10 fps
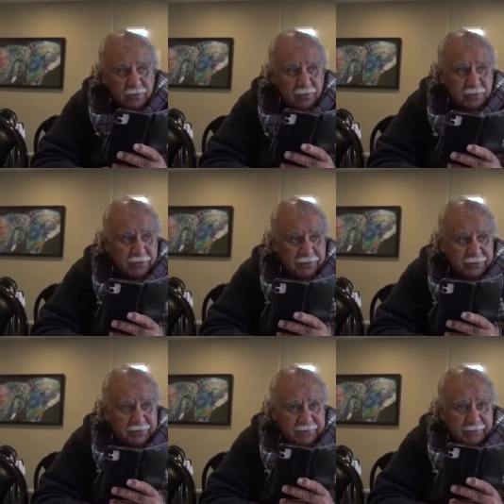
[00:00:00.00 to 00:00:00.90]
all
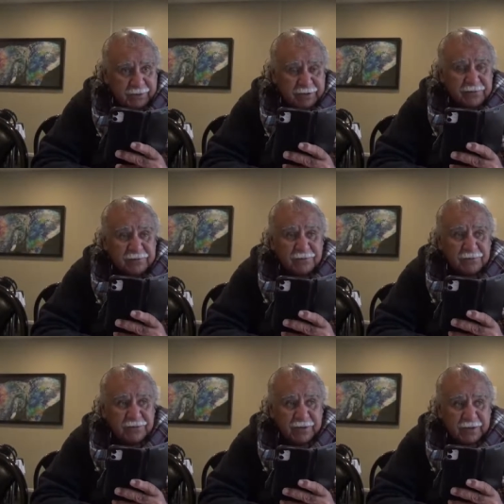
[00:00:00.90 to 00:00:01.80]
the siblings who
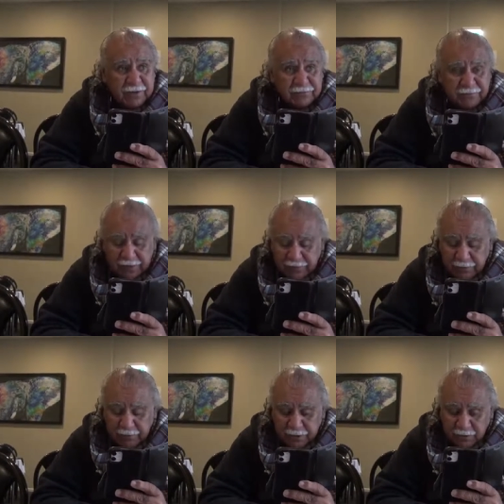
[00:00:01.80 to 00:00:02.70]
were taken found
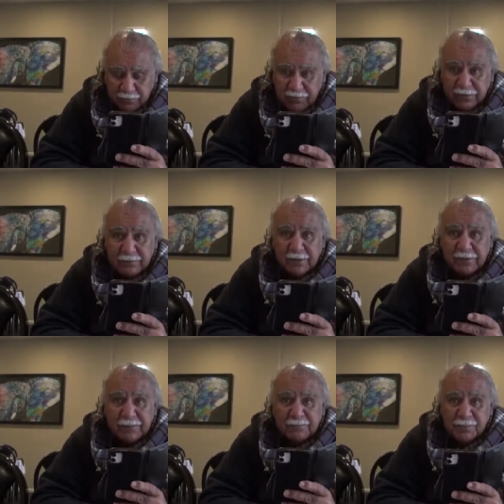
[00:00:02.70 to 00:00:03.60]
their way home to their mother.